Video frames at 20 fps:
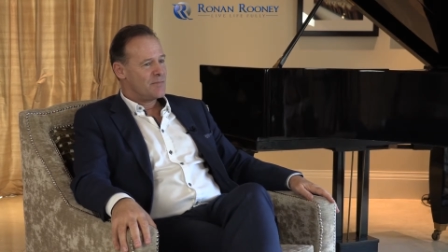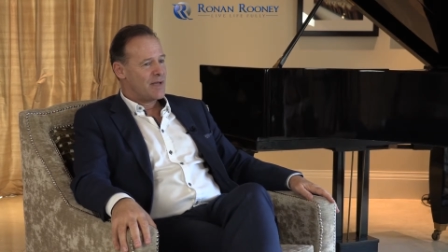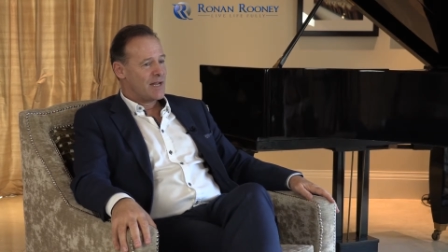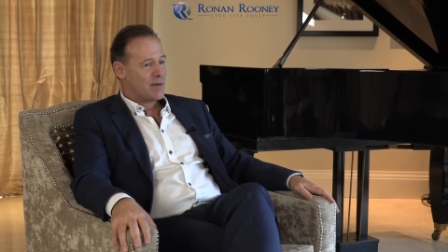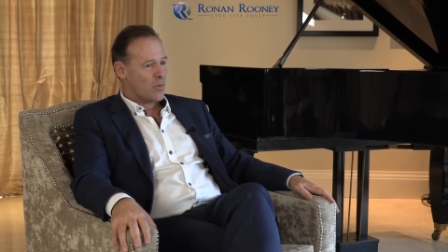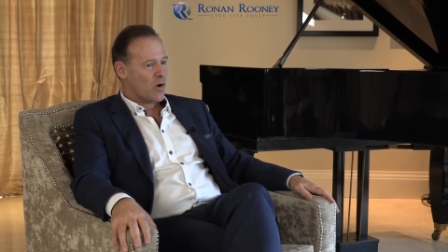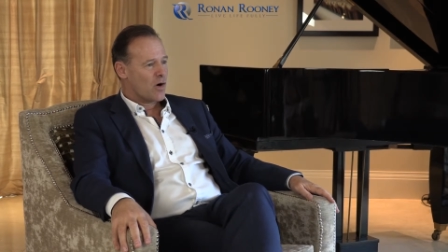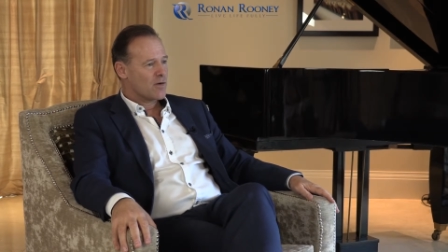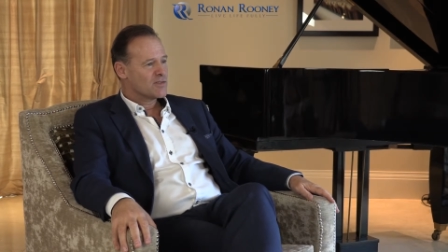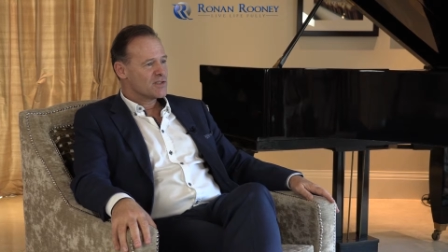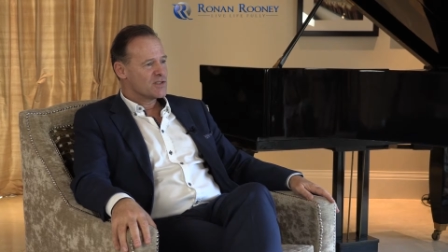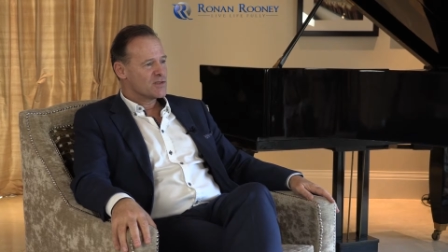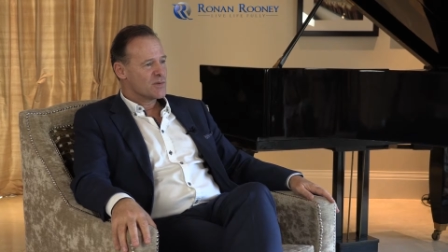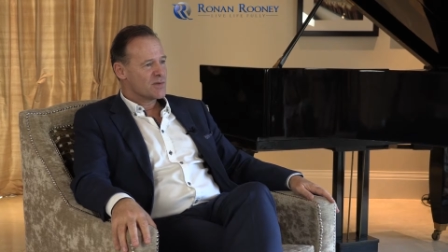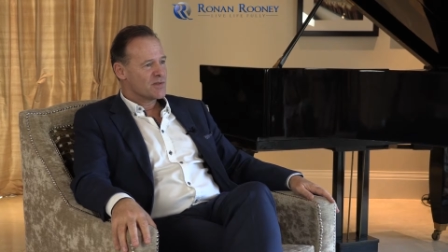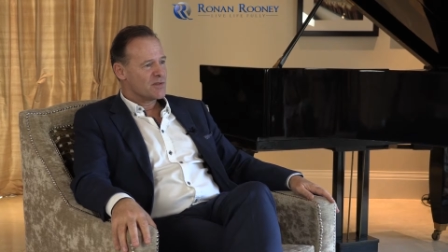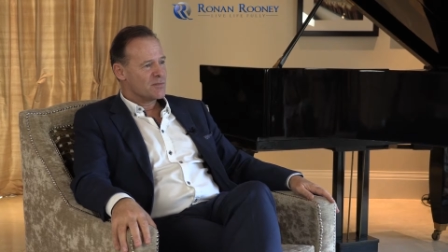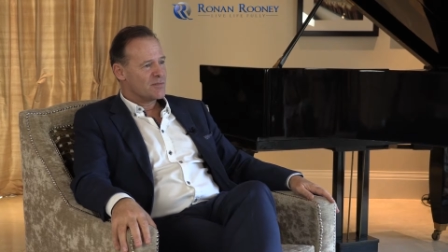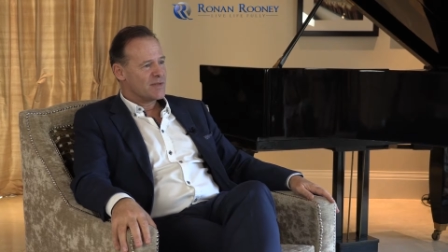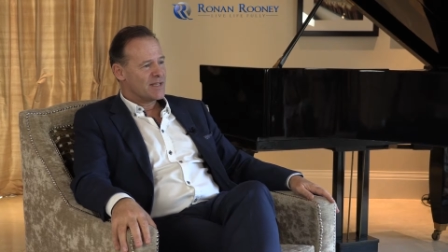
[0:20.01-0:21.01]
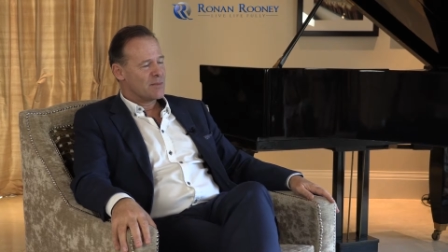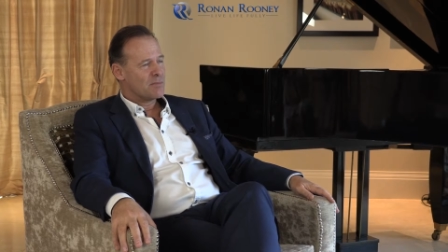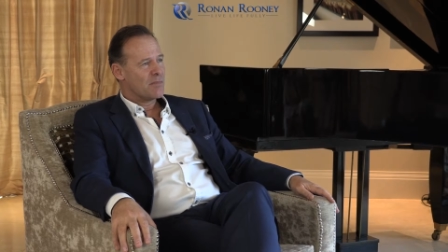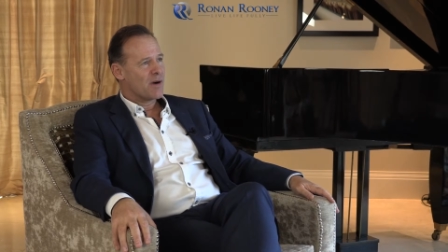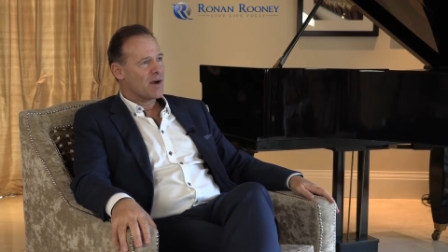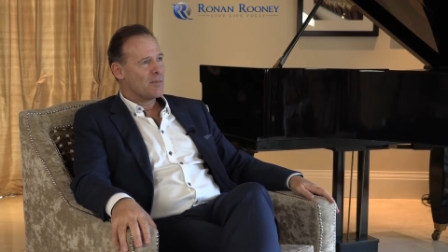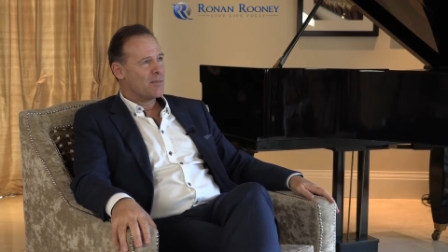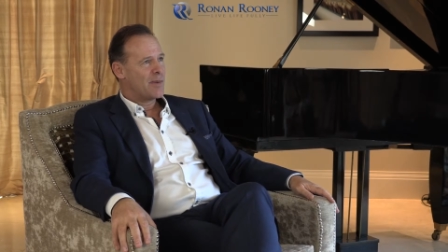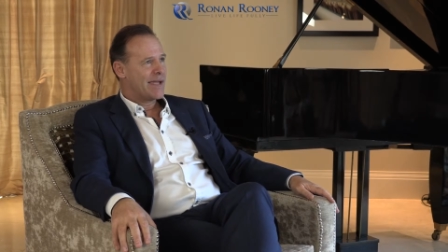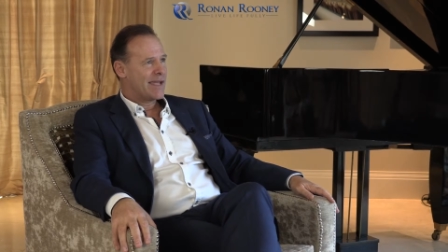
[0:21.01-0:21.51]
Metamorphosis with him in
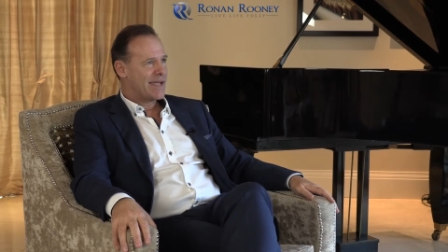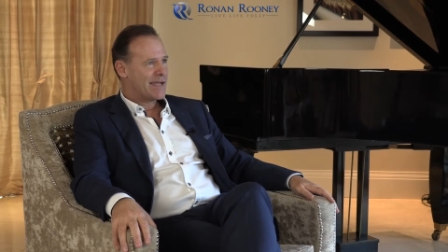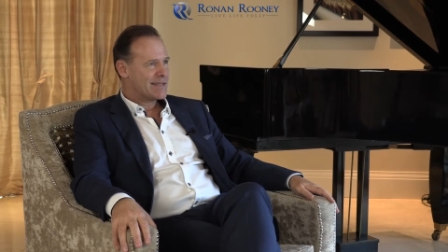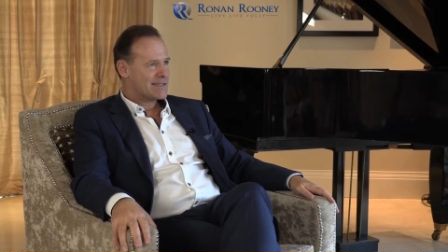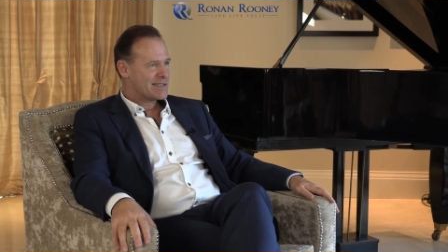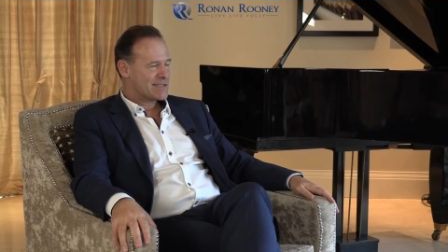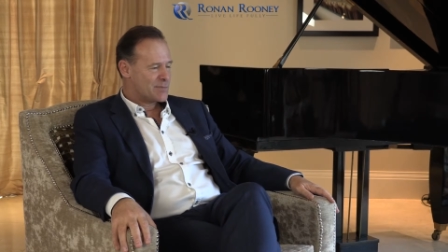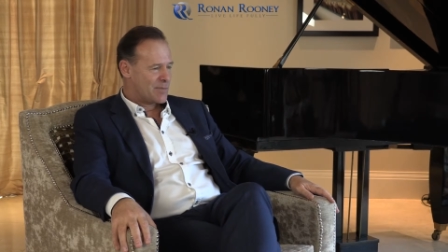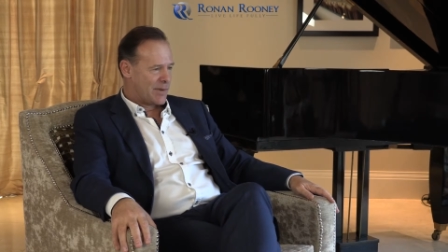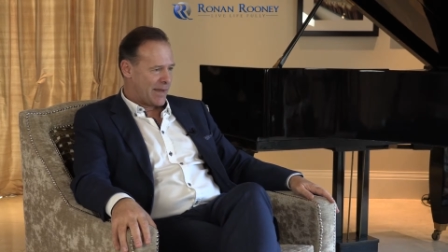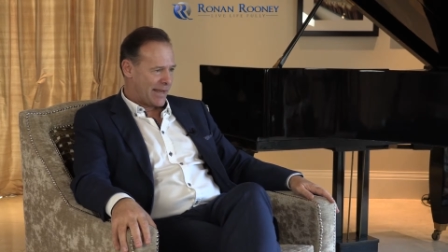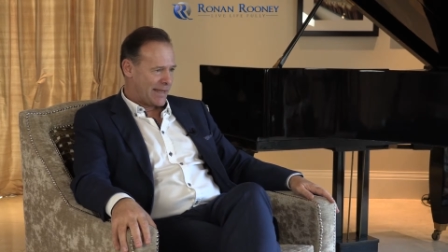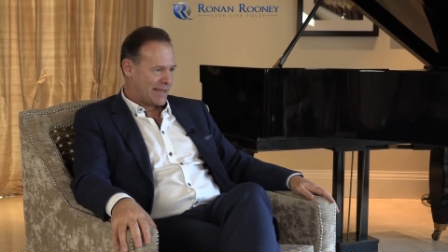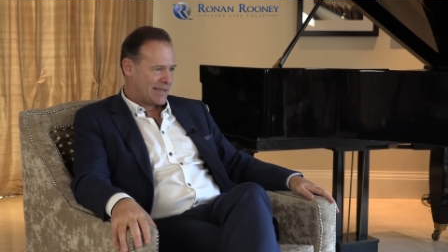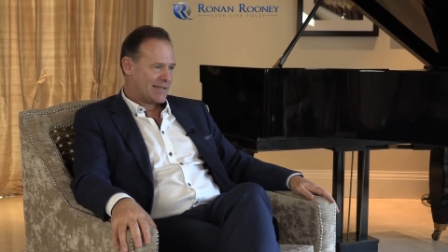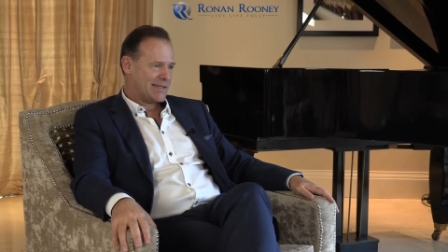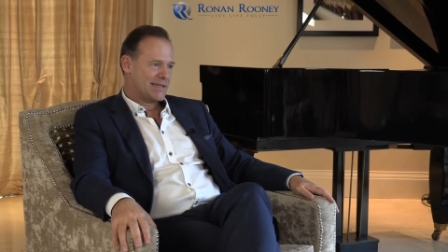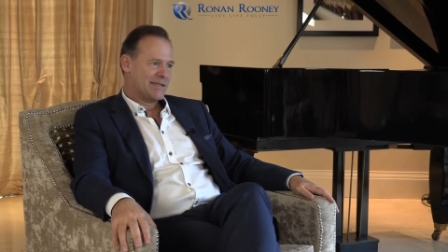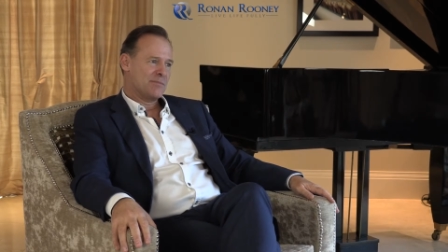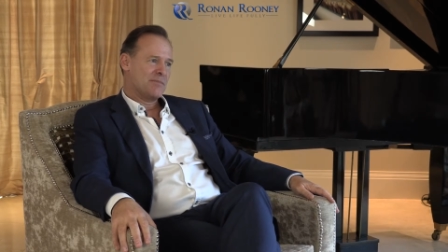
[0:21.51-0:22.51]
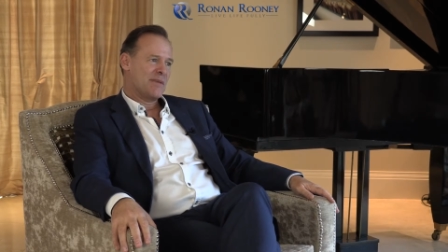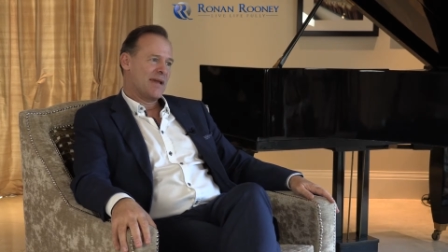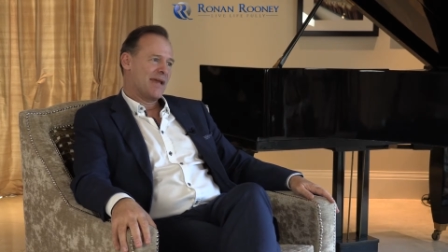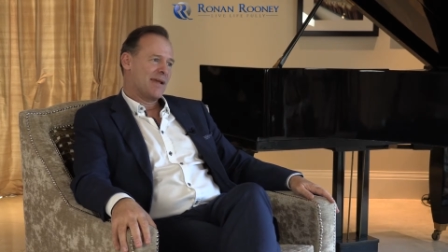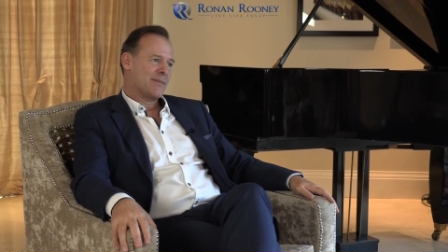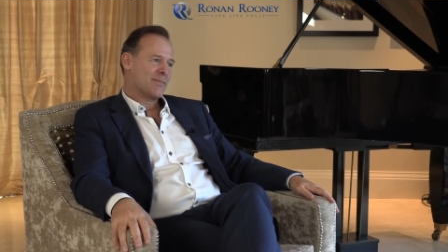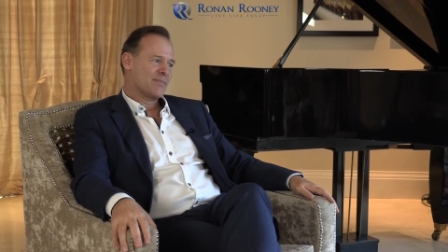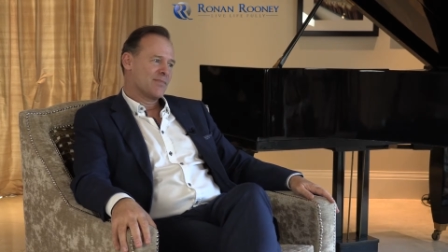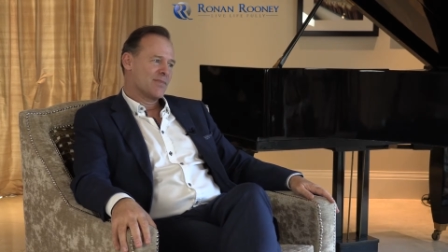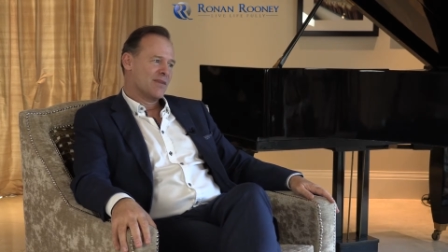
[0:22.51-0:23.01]
Marbella in Spain in
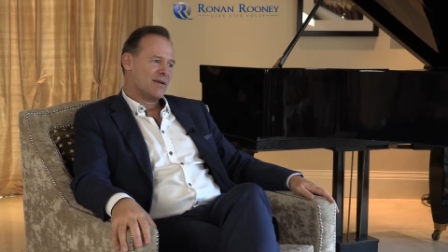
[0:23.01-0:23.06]
May.